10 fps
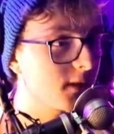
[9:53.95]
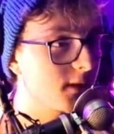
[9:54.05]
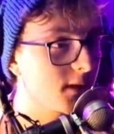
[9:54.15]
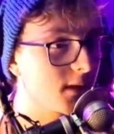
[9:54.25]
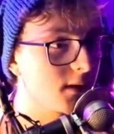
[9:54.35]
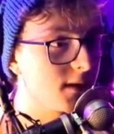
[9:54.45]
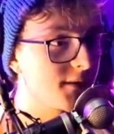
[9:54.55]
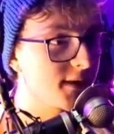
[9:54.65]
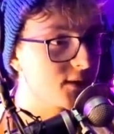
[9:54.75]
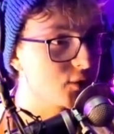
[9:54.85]
Uh,
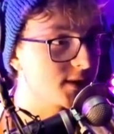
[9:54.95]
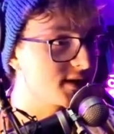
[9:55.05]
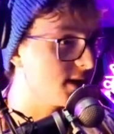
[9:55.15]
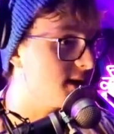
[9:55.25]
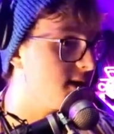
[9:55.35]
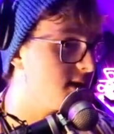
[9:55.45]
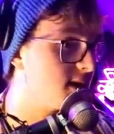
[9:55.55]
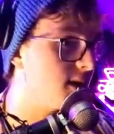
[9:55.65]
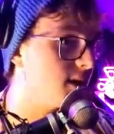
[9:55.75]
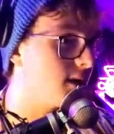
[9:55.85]
nothing interesting
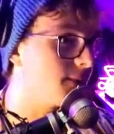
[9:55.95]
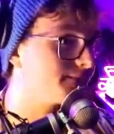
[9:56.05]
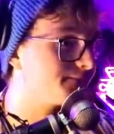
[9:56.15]
here.